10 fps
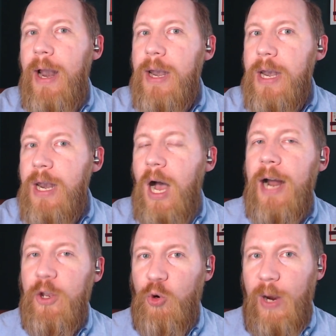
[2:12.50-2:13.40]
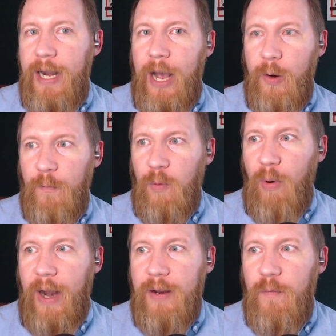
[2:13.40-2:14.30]
not a great outing for
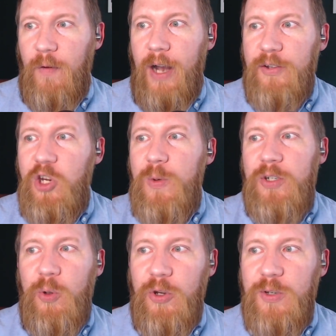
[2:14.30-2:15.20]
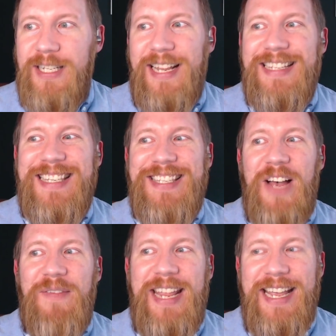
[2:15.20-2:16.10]
Brandon Pfaadt. 2 2/3 innings,
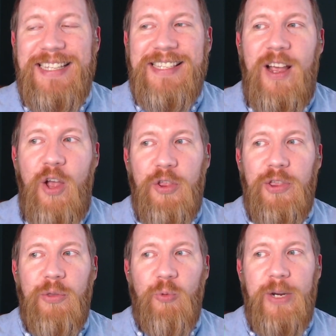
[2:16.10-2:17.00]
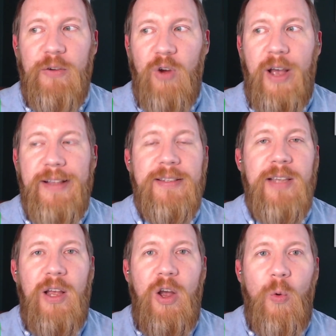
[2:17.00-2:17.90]
7 hits, 3 runs,
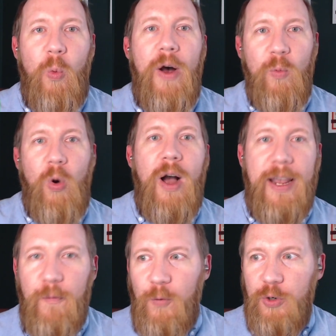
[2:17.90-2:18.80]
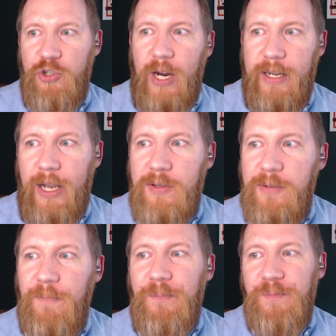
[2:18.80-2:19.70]
1 walk, and 4
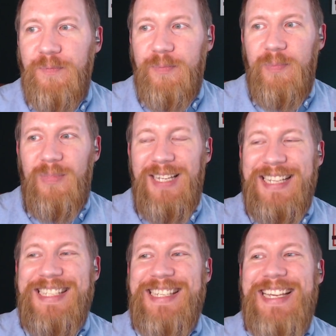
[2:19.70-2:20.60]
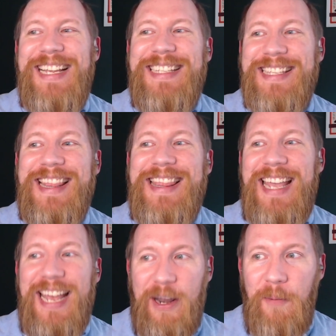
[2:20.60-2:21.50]
strikeouts. Since
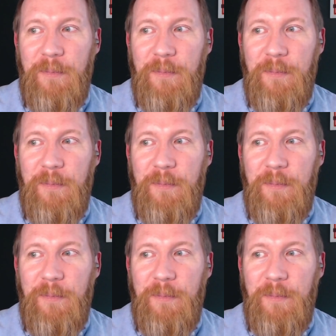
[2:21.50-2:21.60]
then,